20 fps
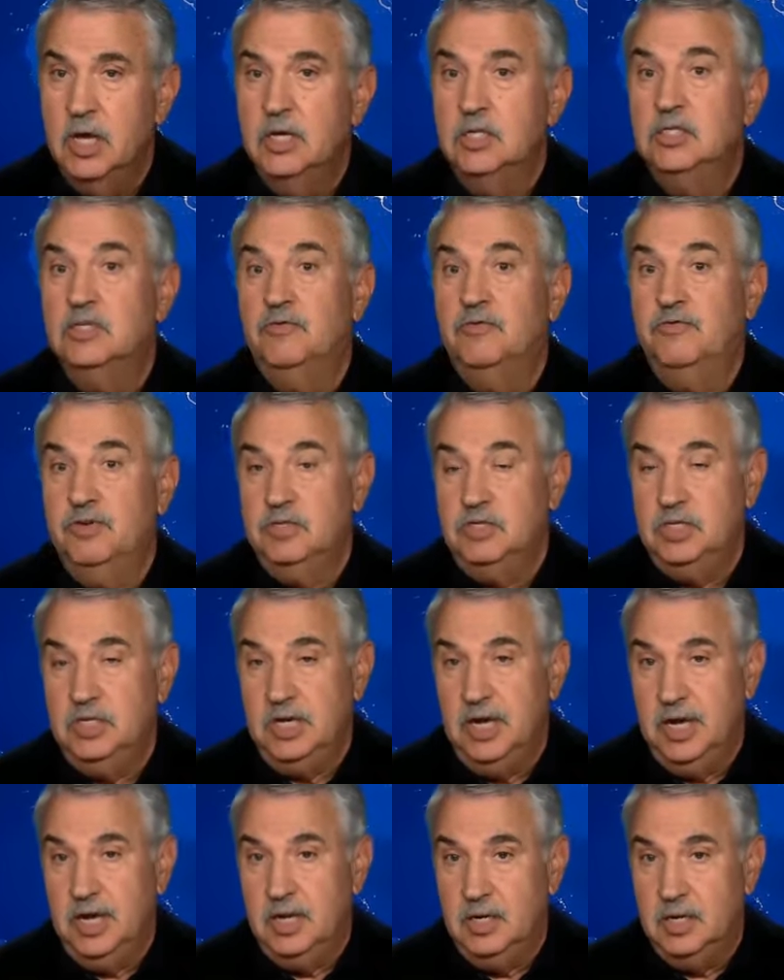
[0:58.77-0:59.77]

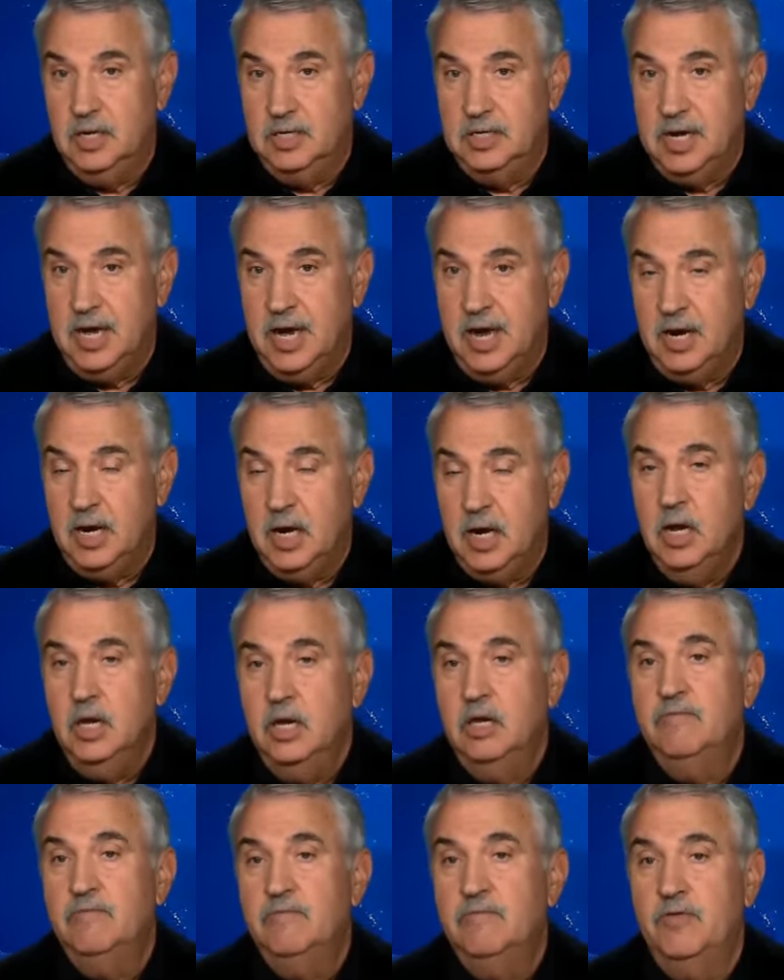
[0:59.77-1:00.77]
sophisticated attack
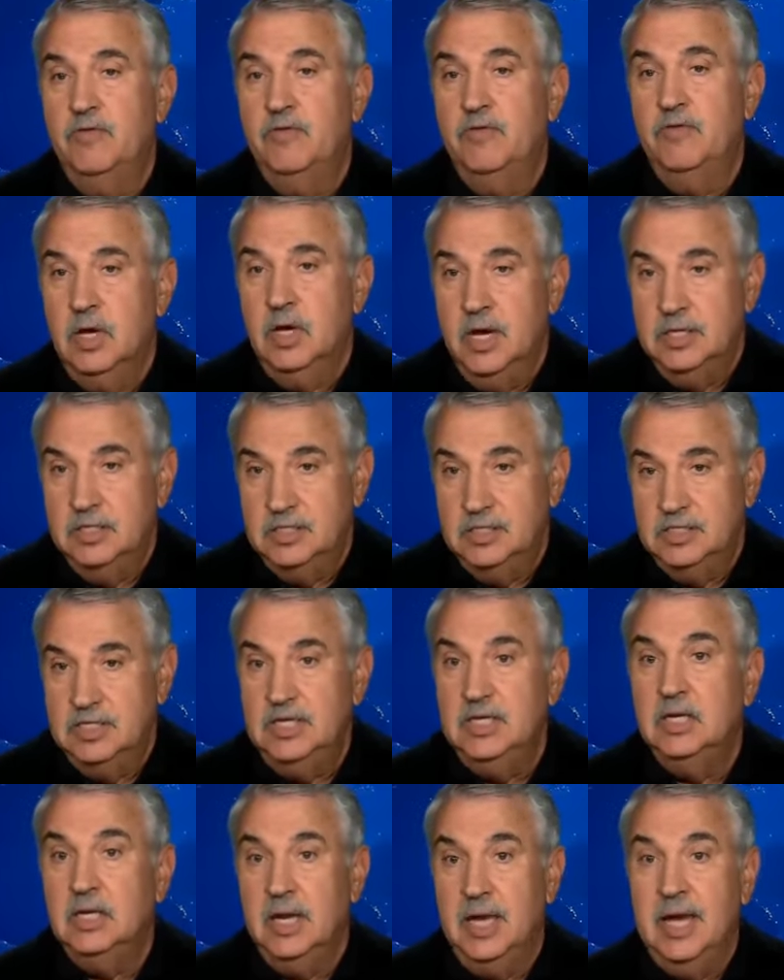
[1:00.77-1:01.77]
involving
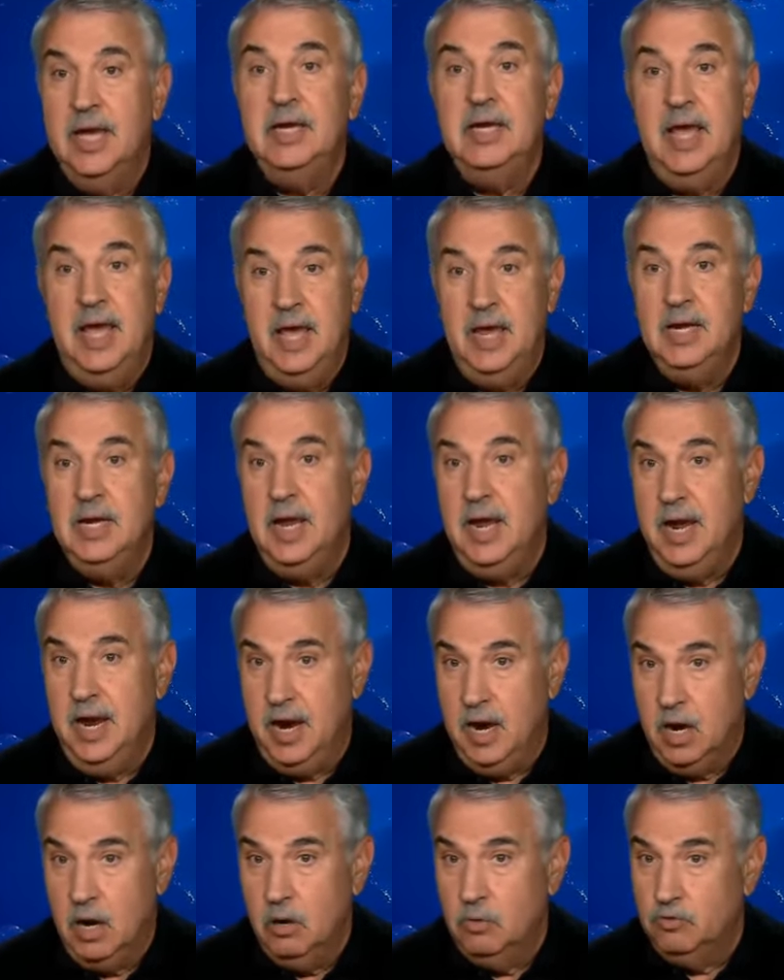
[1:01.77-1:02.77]
sea, land, and
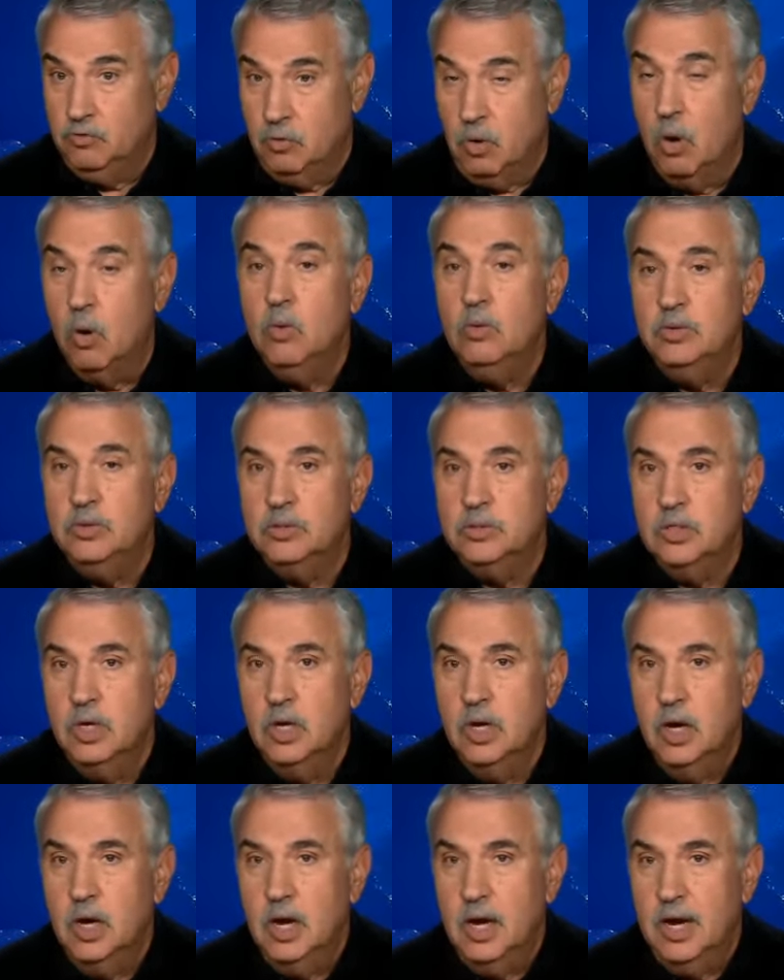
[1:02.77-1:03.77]
air drones.
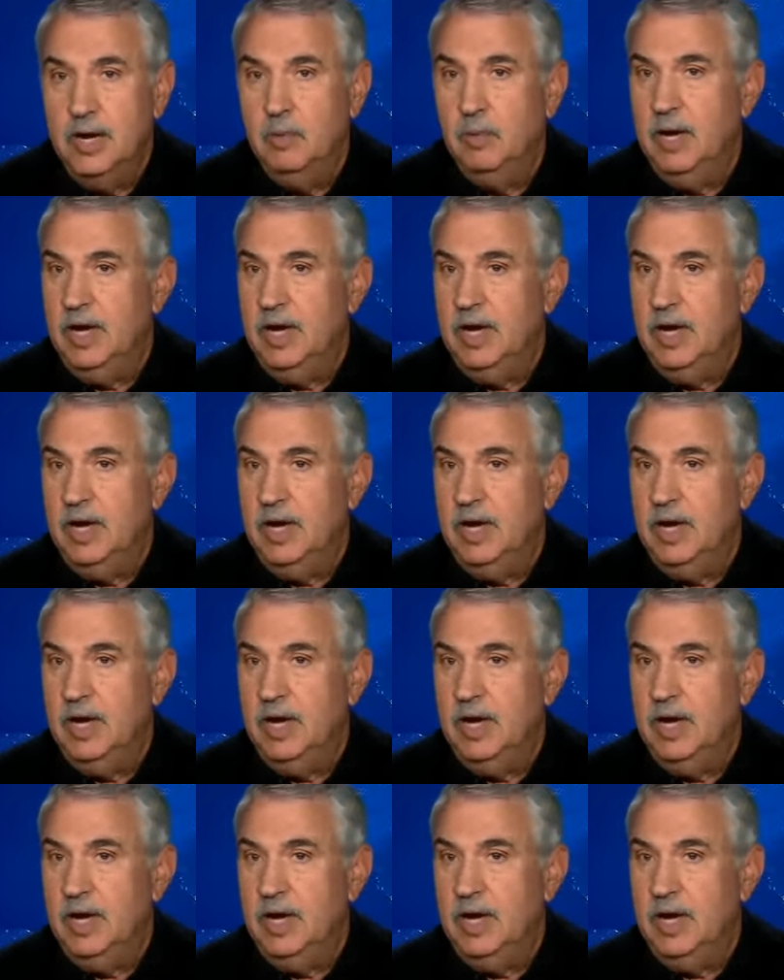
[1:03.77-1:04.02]
It